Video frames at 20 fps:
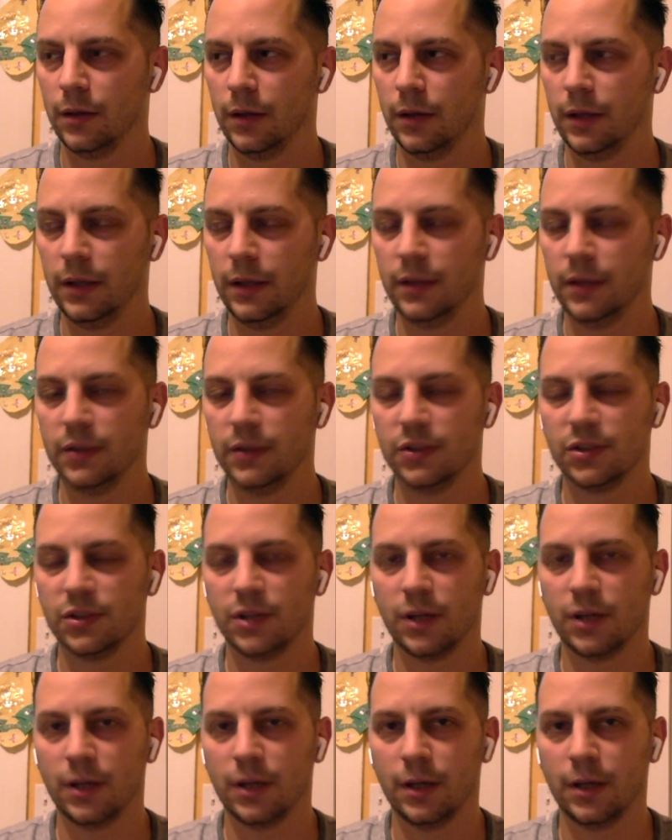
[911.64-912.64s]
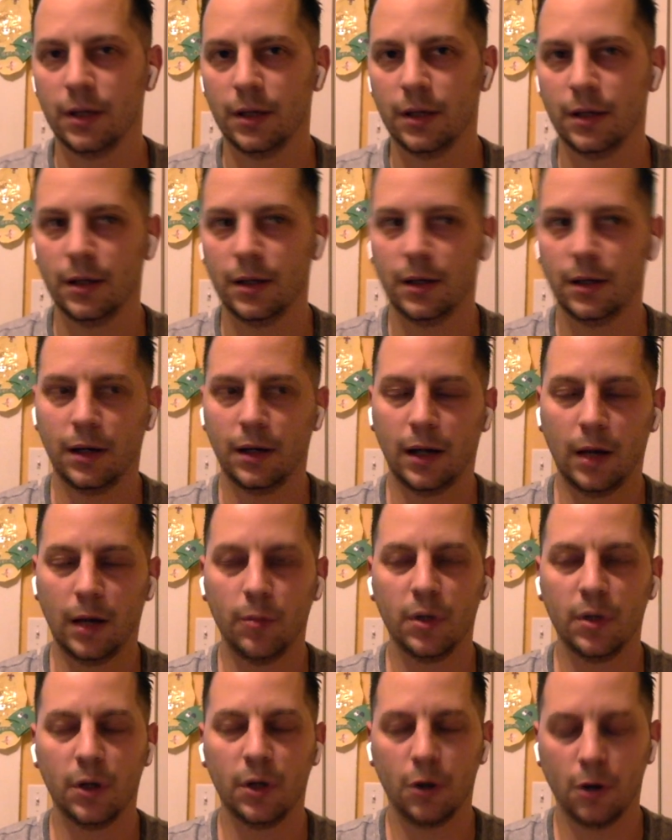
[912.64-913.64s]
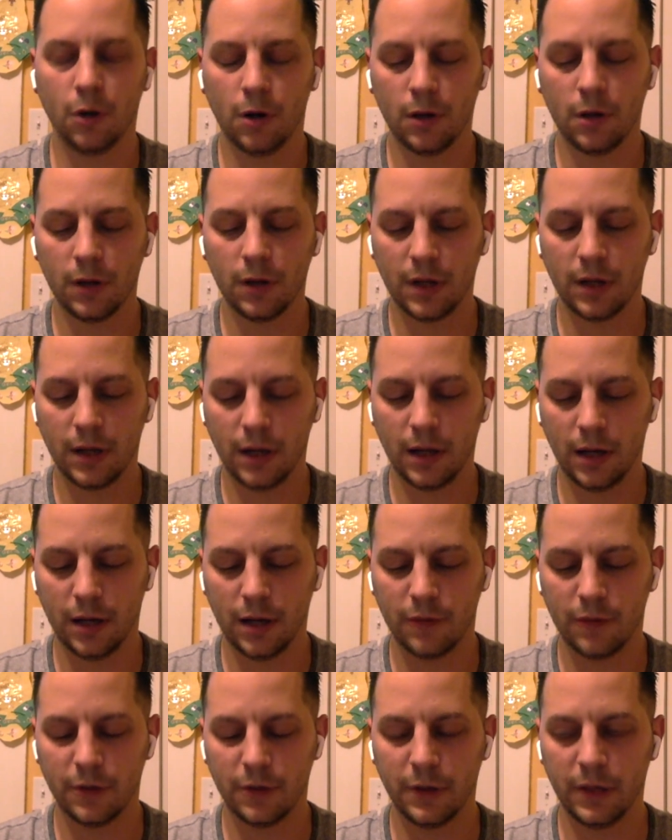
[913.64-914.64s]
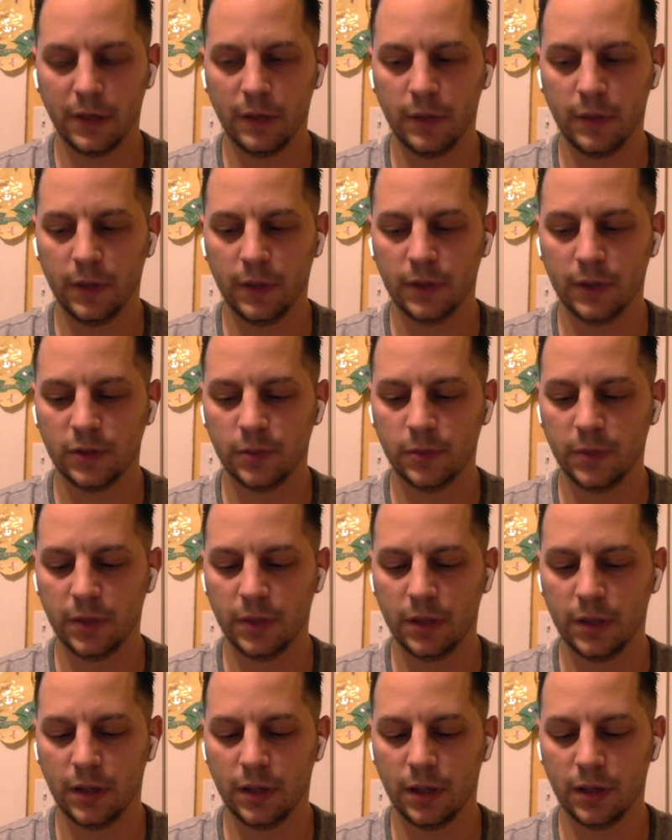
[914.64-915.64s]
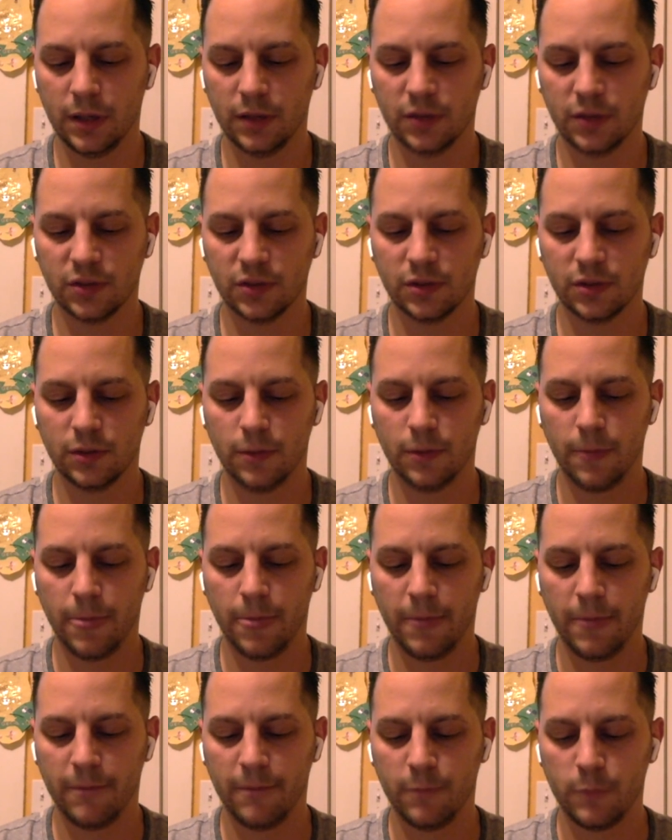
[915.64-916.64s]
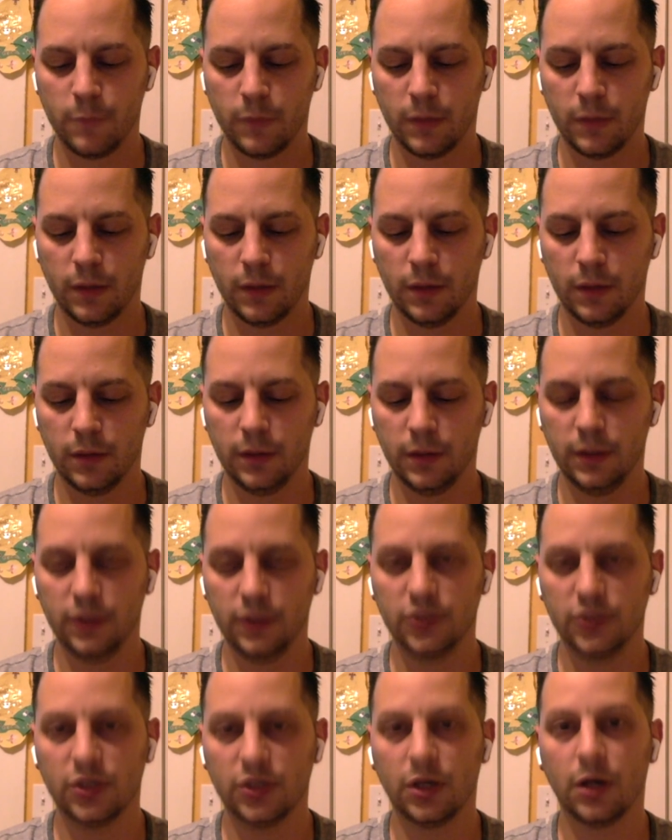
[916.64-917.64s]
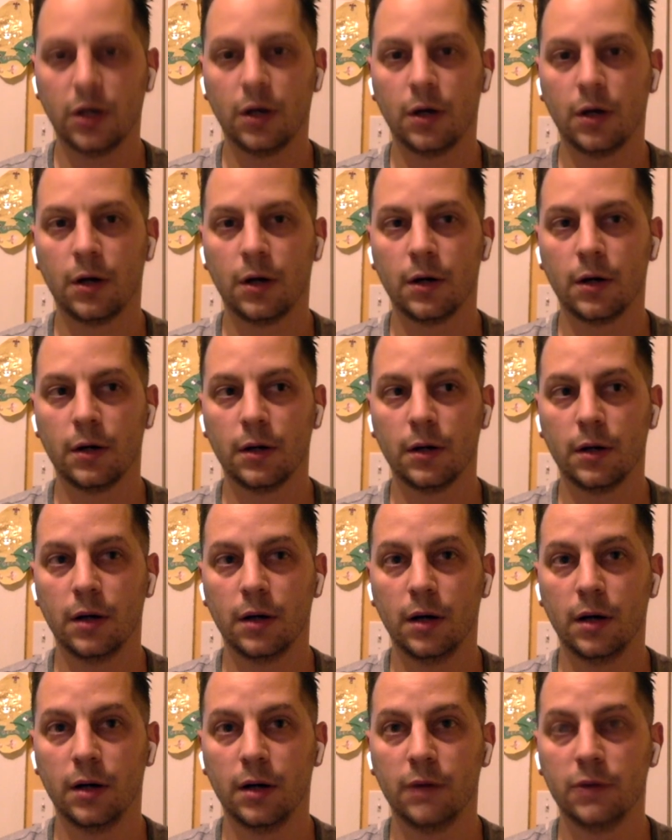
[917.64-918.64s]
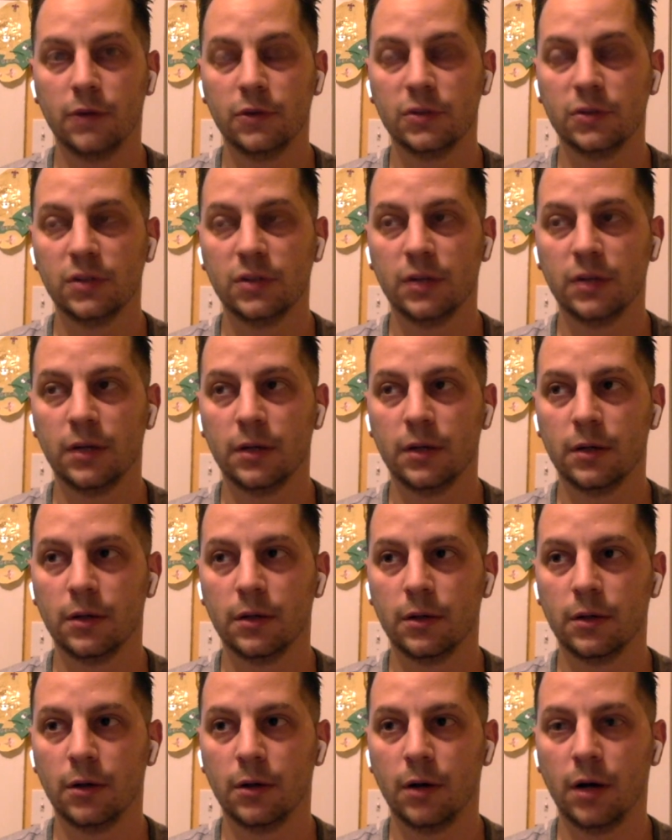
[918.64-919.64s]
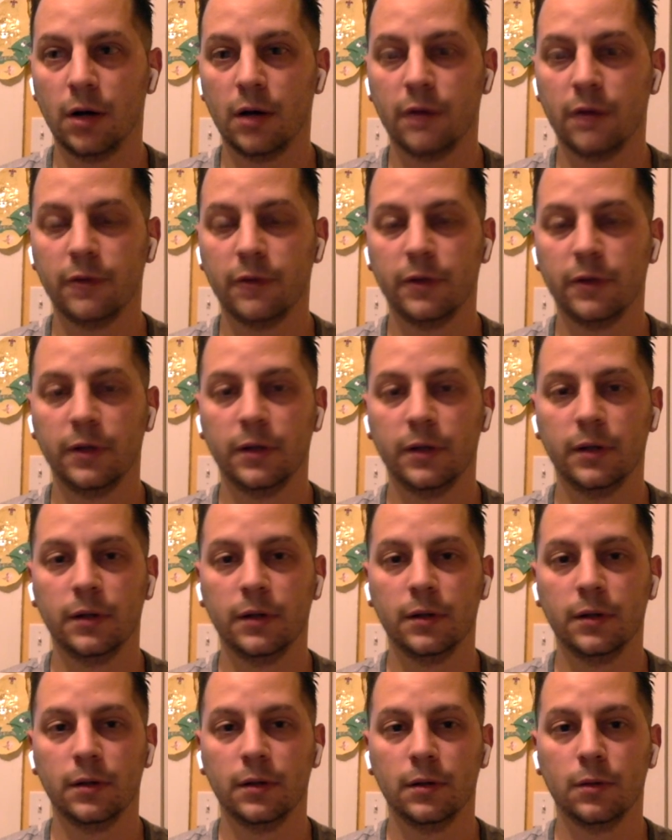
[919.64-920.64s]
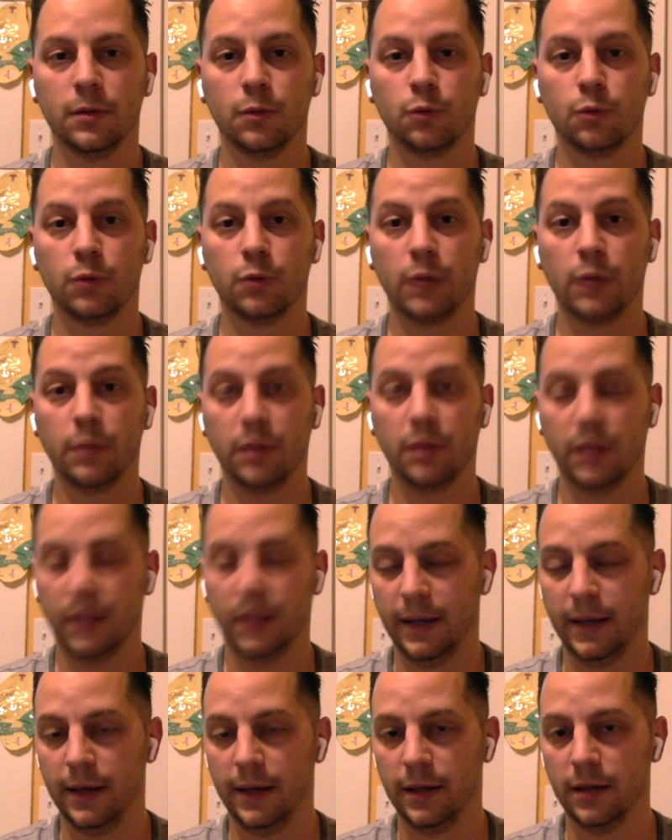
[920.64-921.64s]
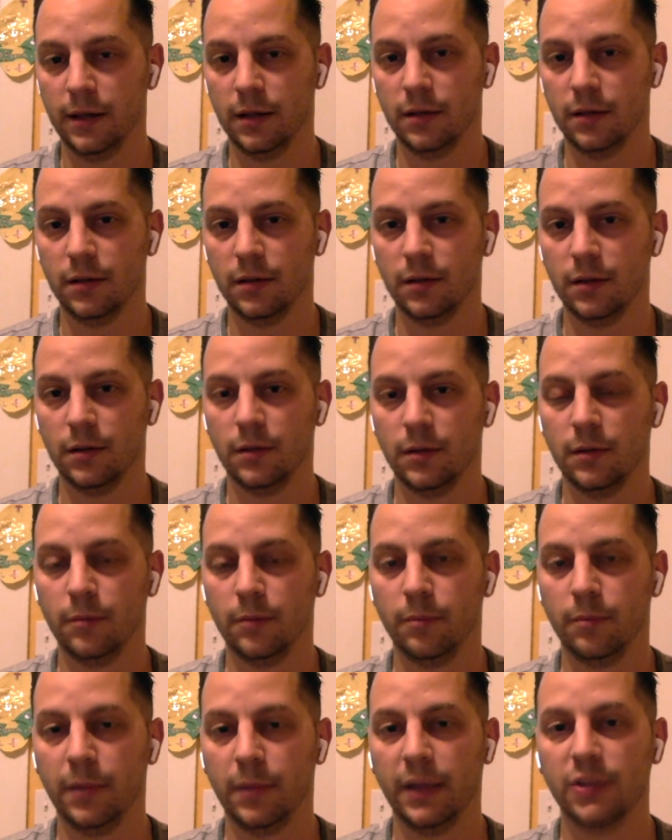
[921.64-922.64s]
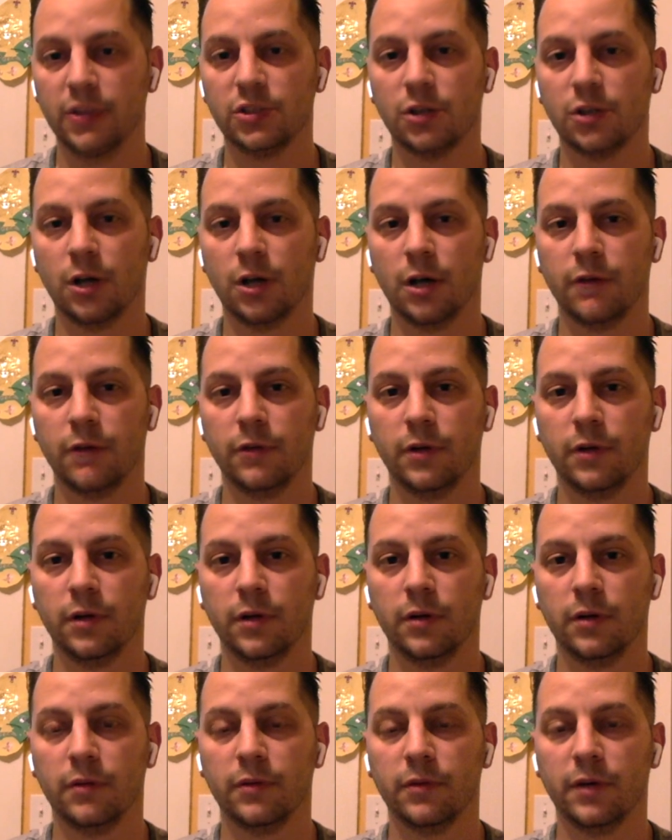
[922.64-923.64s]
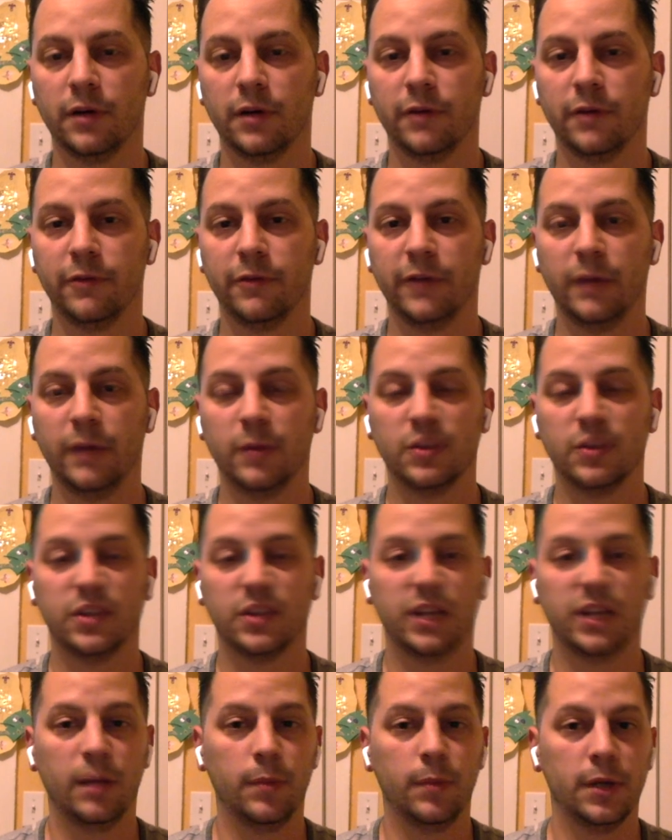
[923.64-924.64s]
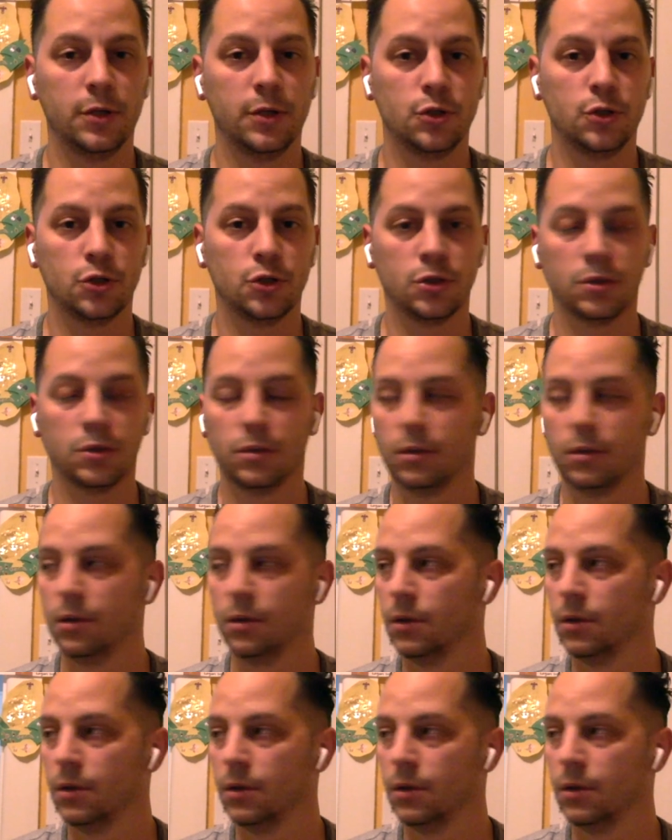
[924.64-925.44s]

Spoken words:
These, I'm going to call it cover gimmicks because these are covers that are often replicated based off of a famous image,